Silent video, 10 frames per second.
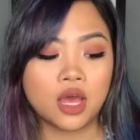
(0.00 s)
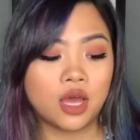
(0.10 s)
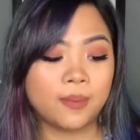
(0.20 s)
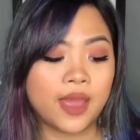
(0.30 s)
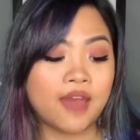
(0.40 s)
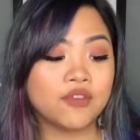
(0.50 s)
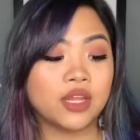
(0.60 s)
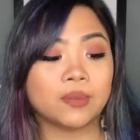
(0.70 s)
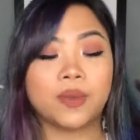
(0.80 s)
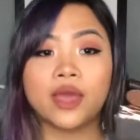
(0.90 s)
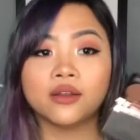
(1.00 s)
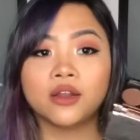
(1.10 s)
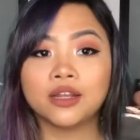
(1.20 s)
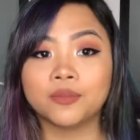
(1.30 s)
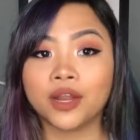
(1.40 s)
I haven't hit pan
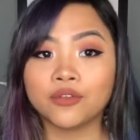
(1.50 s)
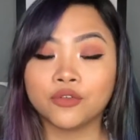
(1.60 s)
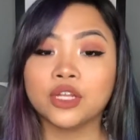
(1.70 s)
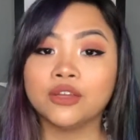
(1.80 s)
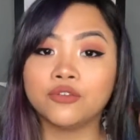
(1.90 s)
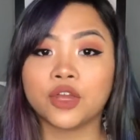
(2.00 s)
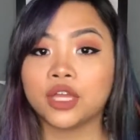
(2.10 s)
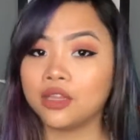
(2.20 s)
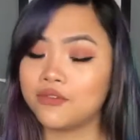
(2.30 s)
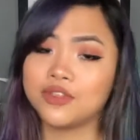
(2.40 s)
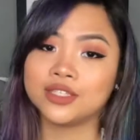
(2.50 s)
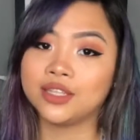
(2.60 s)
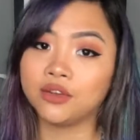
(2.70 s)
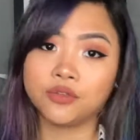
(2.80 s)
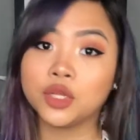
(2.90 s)
on it, but I really freaking love this,
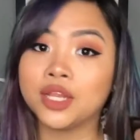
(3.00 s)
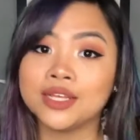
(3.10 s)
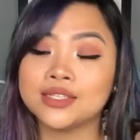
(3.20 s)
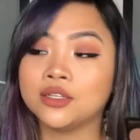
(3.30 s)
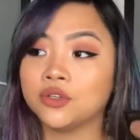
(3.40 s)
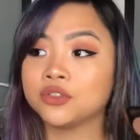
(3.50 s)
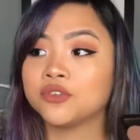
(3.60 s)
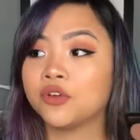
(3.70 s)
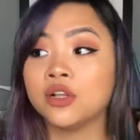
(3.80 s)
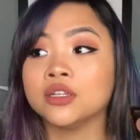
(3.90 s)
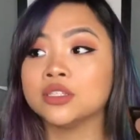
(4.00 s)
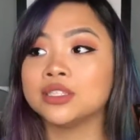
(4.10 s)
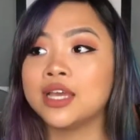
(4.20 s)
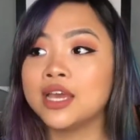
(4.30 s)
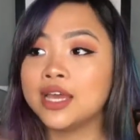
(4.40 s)
and I realized that Dose of Colors